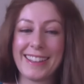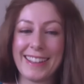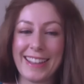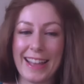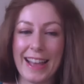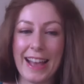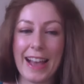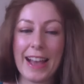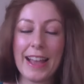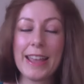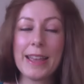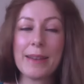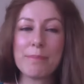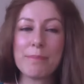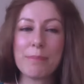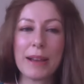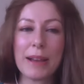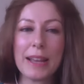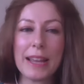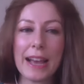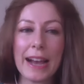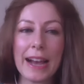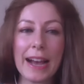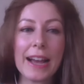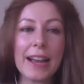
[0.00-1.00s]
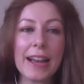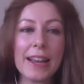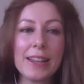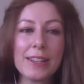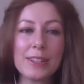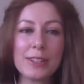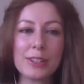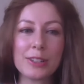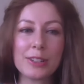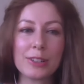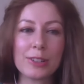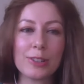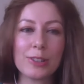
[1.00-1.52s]
I, my
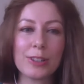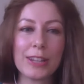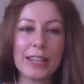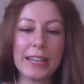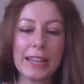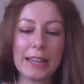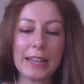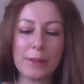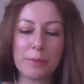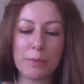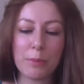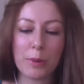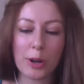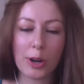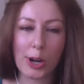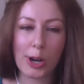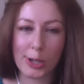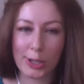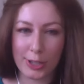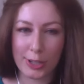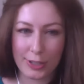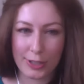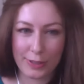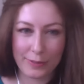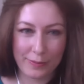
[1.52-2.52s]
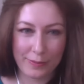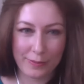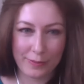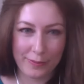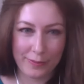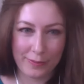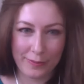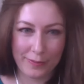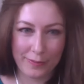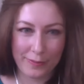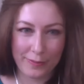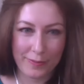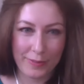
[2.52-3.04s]
eyes are looking at Mark,
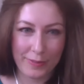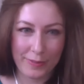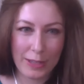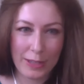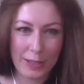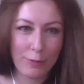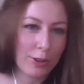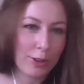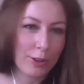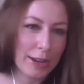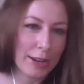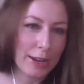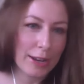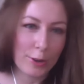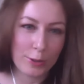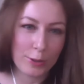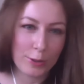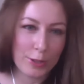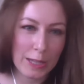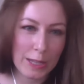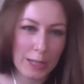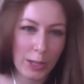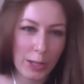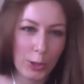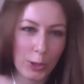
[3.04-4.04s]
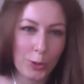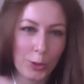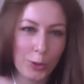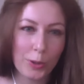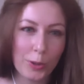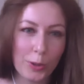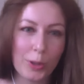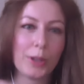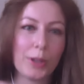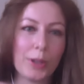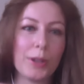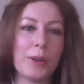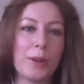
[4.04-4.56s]
even though I don't see you,
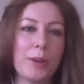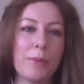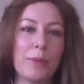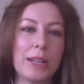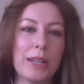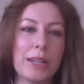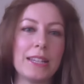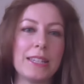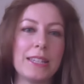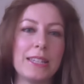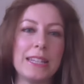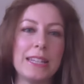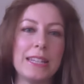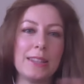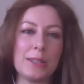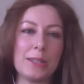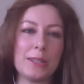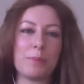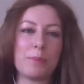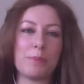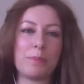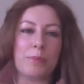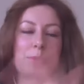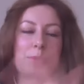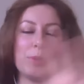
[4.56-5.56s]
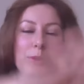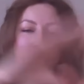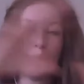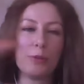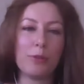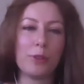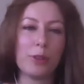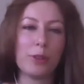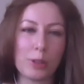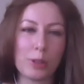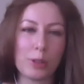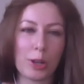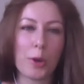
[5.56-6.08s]
but I see this
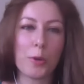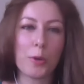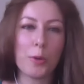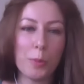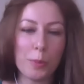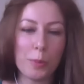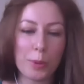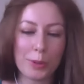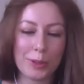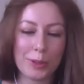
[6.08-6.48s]
beautiful globe.